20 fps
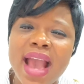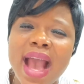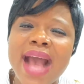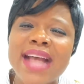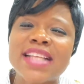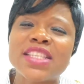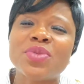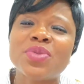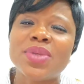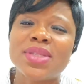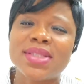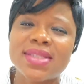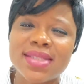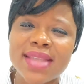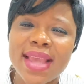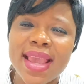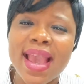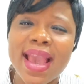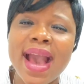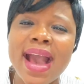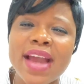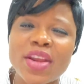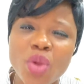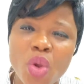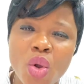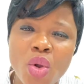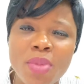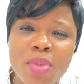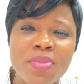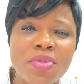as we stay at
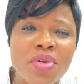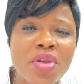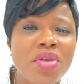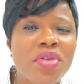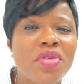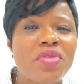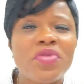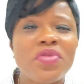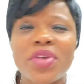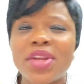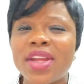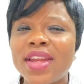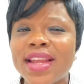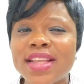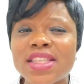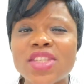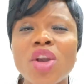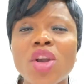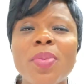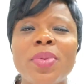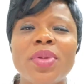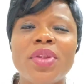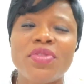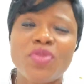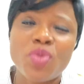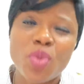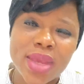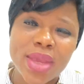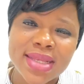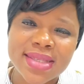home for the next couple
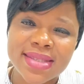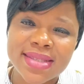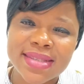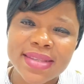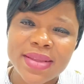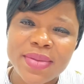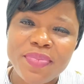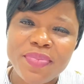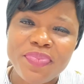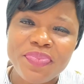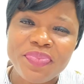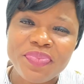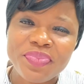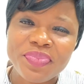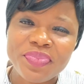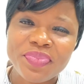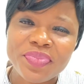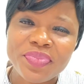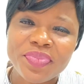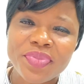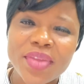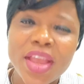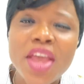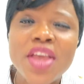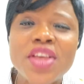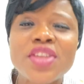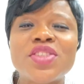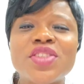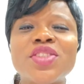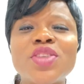of weeks.
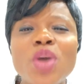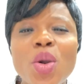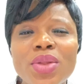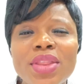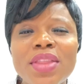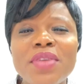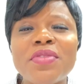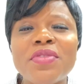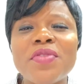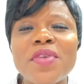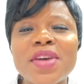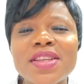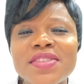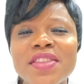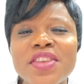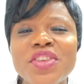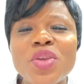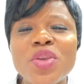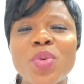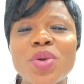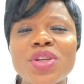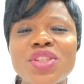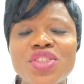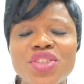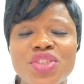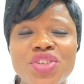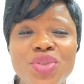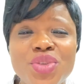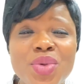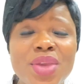So the first thing you want
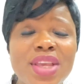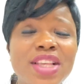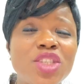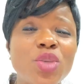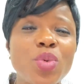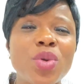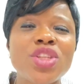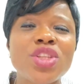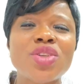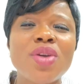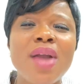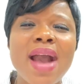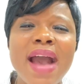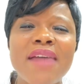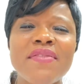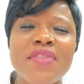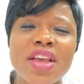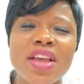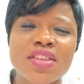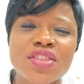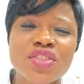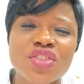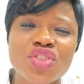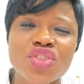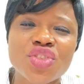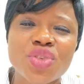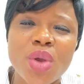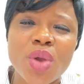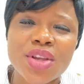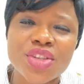to do is you want to have a
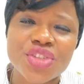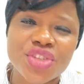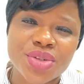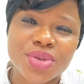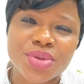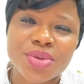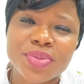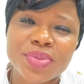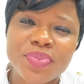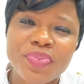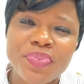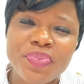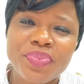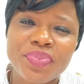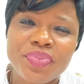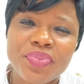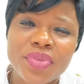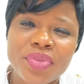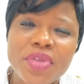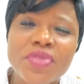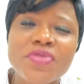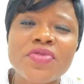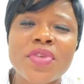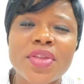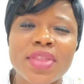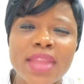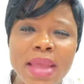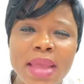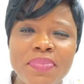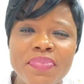structure
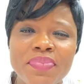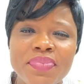for them.